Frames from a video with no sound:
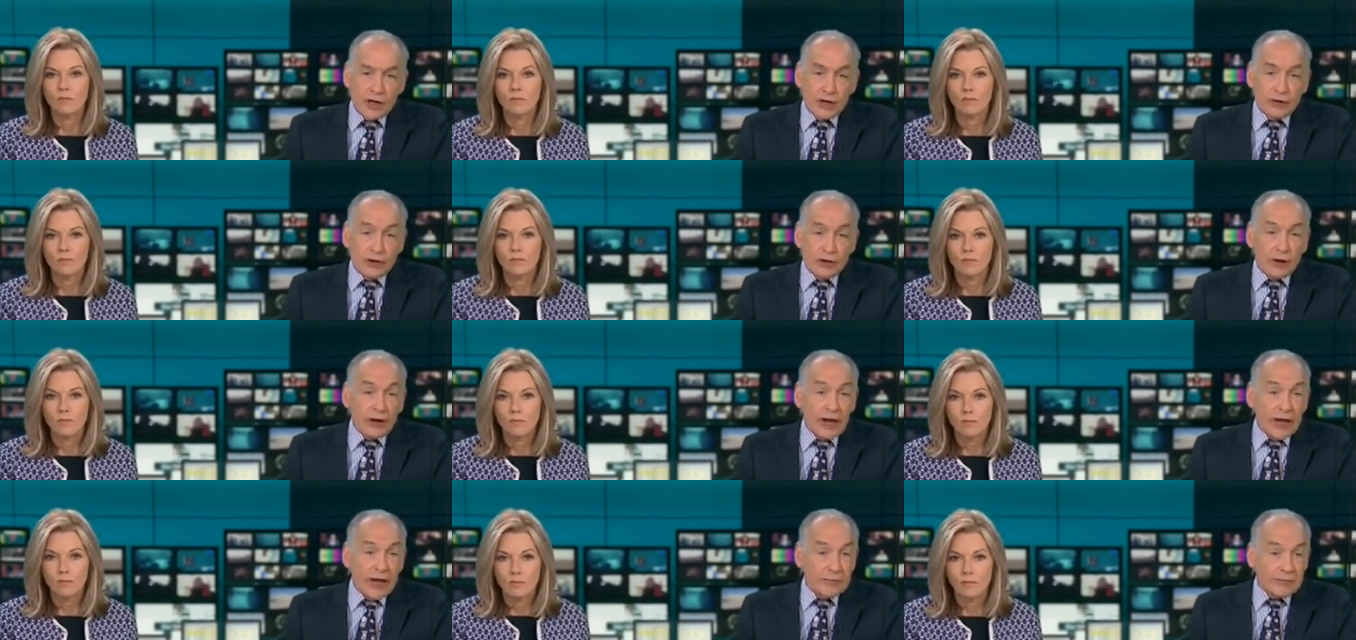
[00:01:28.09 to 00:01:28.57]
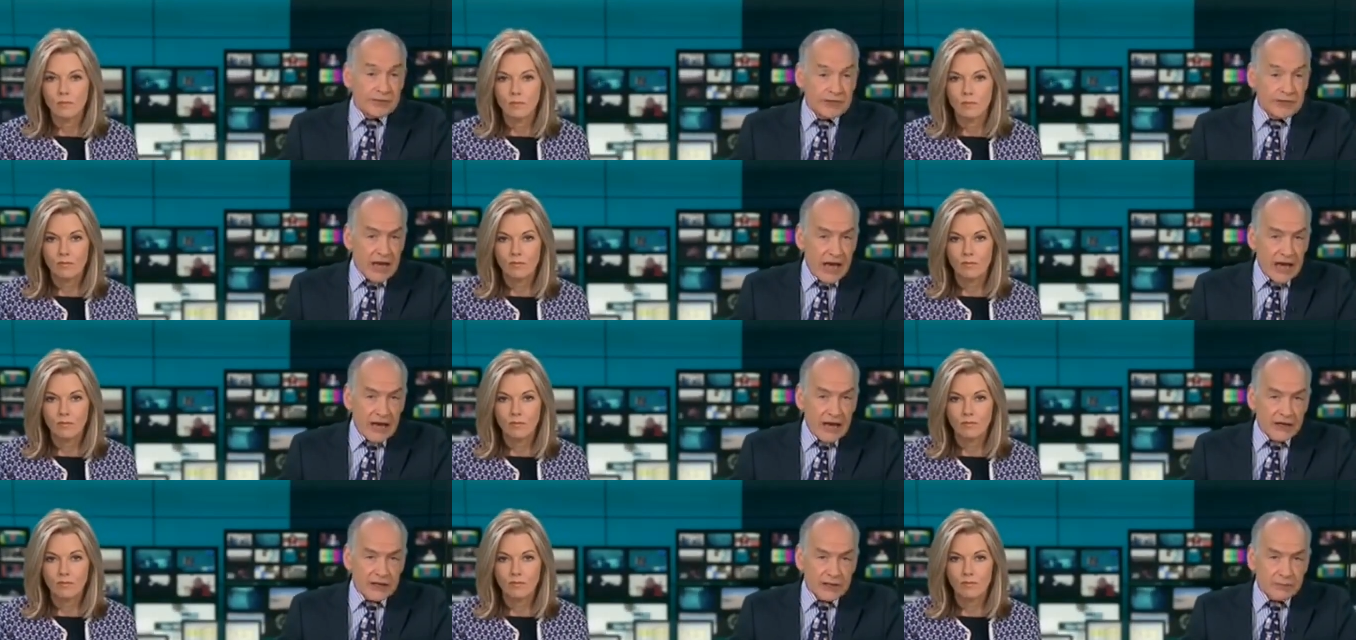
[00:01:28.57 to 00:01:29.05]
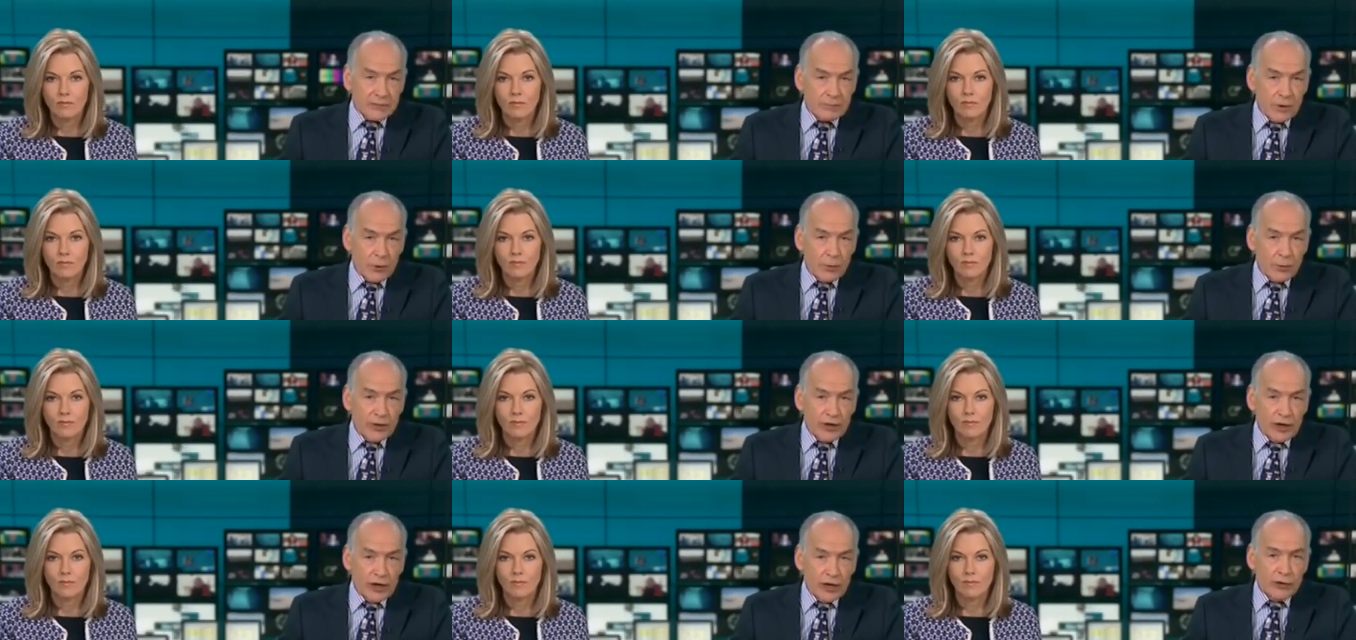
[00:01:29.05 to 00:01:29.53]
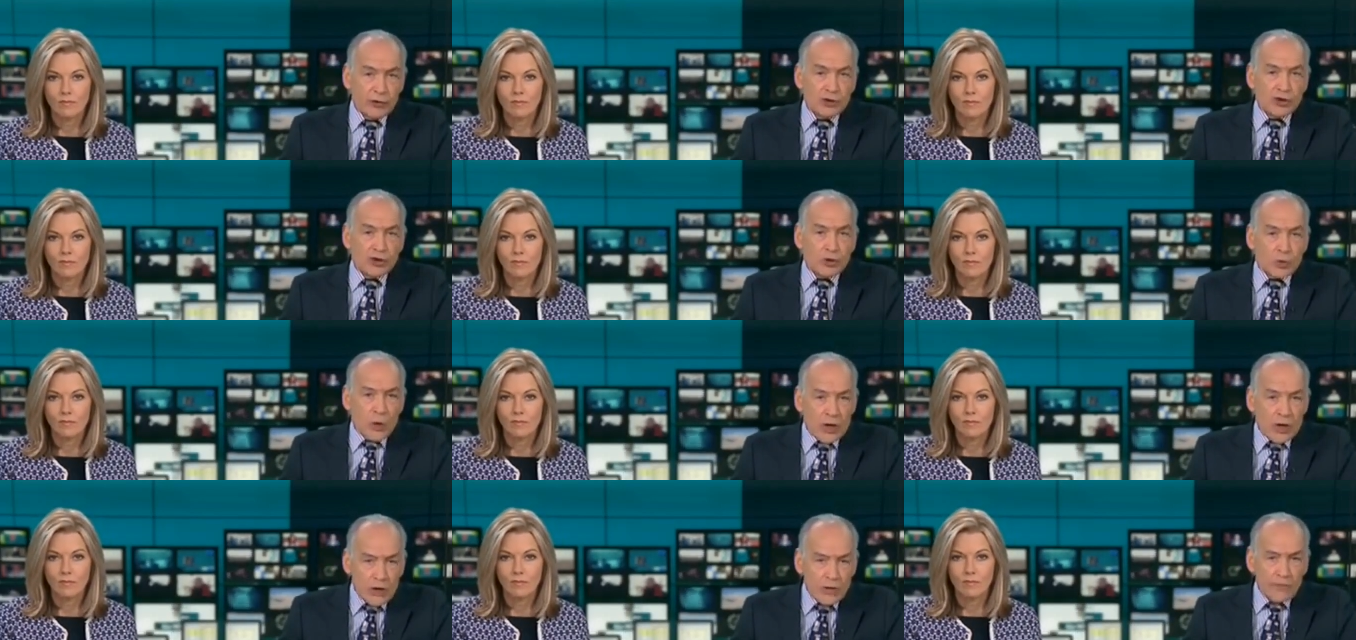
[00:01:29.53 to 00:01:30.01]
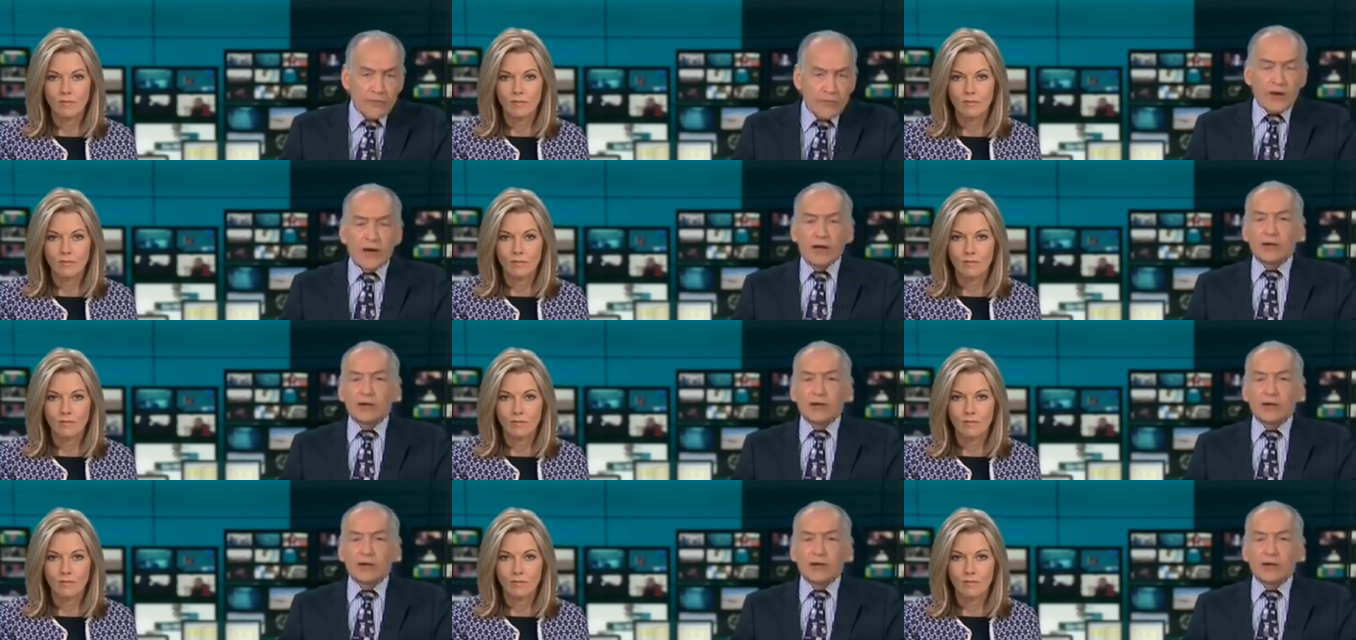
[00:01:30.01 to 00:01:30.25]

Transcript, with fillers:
Speaker 1: No names yet, but we know 12